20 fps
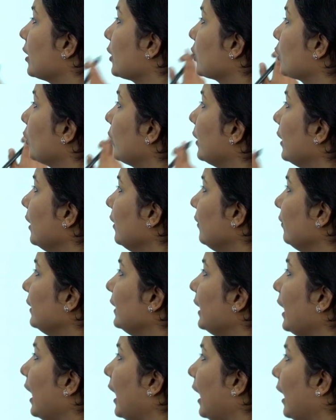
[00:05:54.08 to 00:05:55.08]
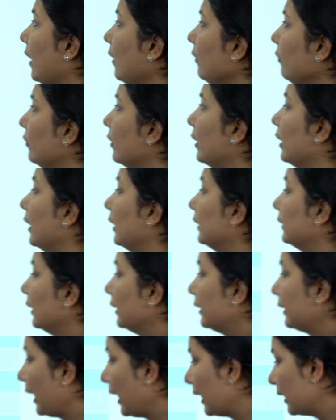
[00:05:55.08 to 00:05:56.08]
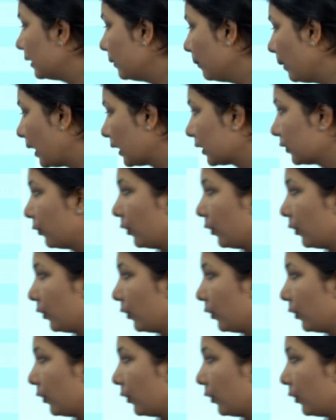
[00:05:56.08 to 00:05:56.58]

So here we have the tally marks